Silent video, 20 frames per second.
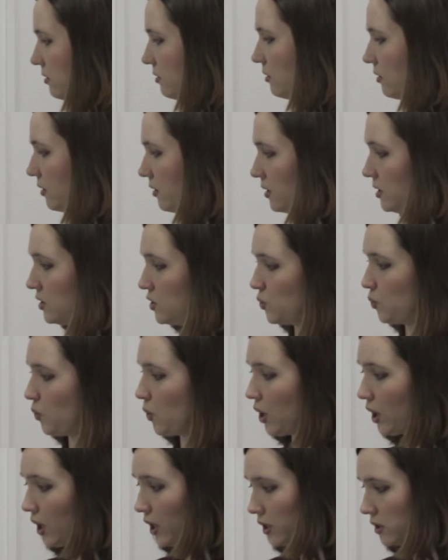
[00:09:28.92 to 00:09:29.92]
these
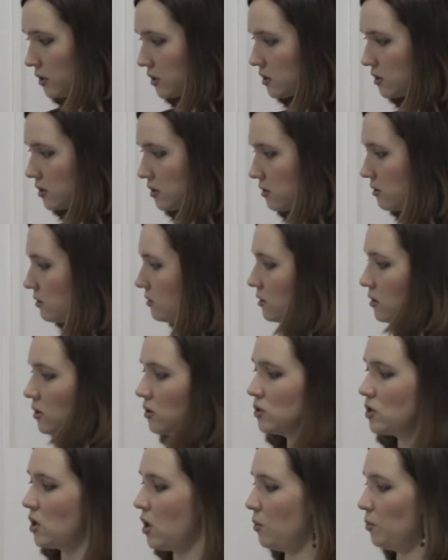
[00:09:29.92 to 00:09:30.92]
words,
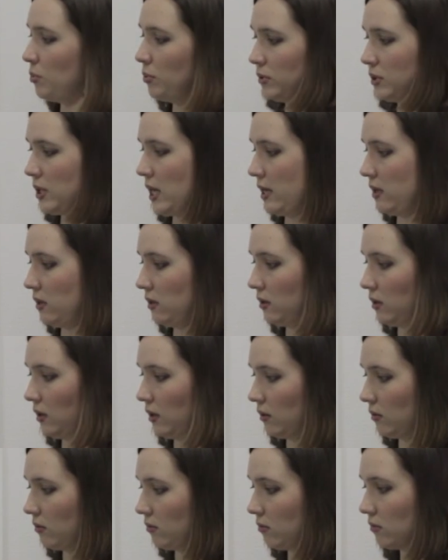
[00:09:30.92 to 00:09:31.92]
you don't put
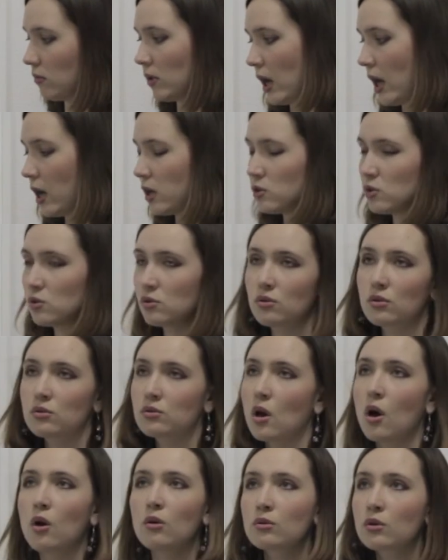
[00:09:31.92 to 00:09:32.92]
anything. Yeah, so you
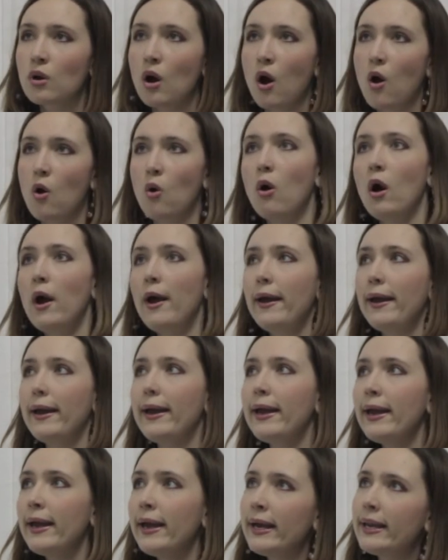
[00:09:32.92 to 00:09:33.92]
don't go
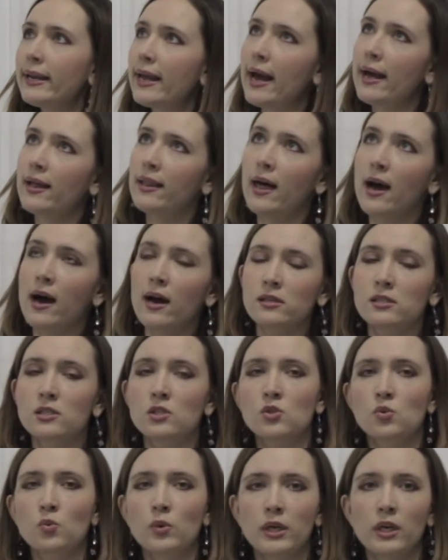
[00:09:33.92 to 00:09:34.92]
in a
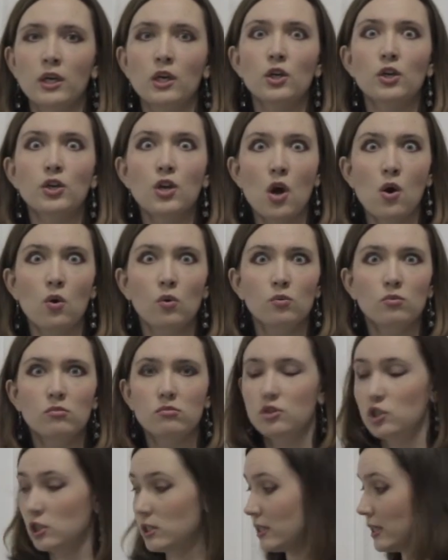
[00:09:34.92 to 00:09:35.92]
last week. No,
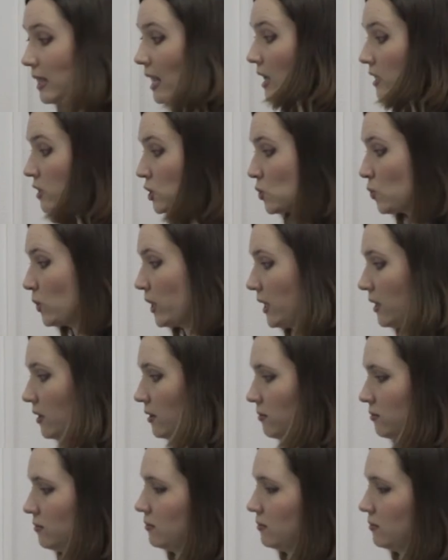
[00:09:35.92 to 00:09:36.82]
just last week.